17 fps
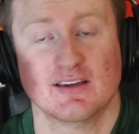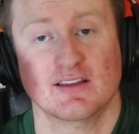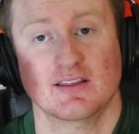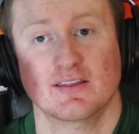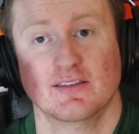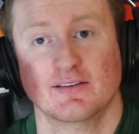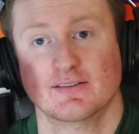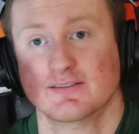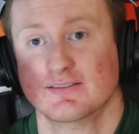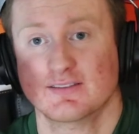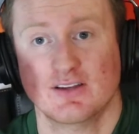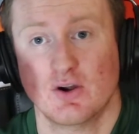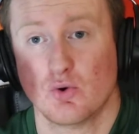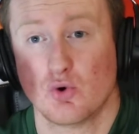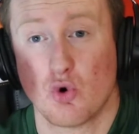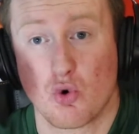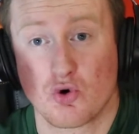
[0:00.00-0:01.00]
the, you
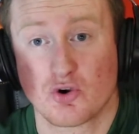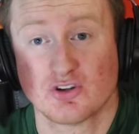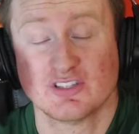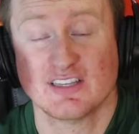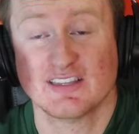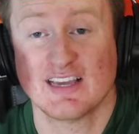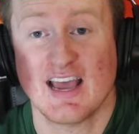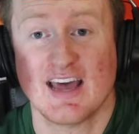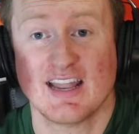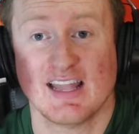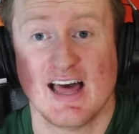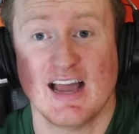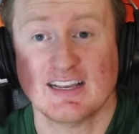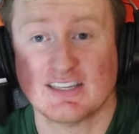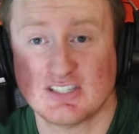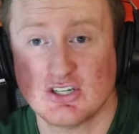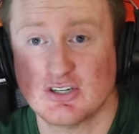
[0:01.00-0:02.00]
know, corners that they had
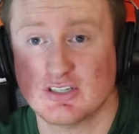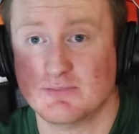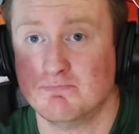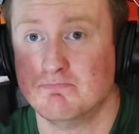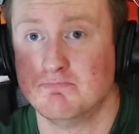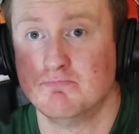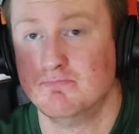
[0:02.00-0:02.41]
last year is